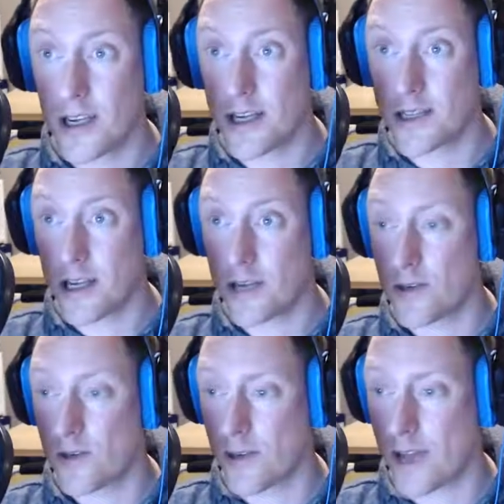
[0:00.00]
Stay
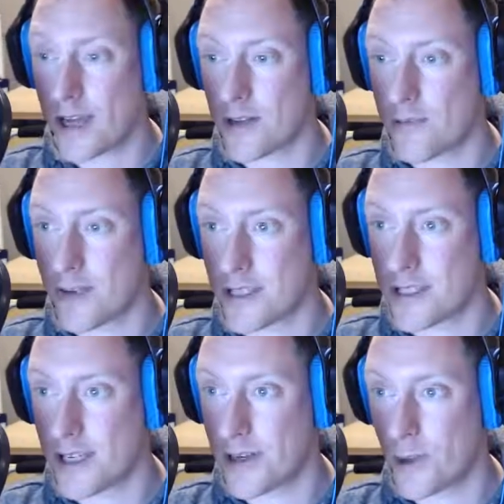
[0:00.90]
tuned for that. But
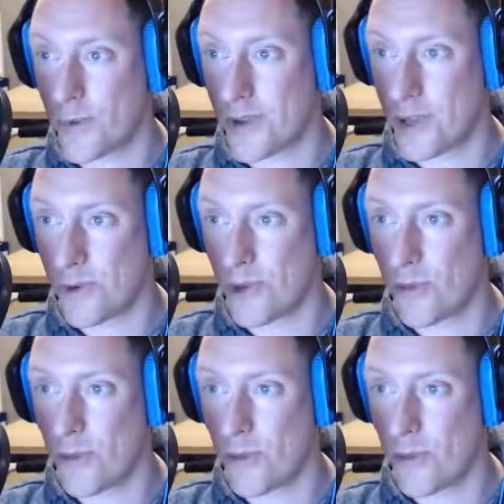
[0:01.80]
hopefully there'll be no more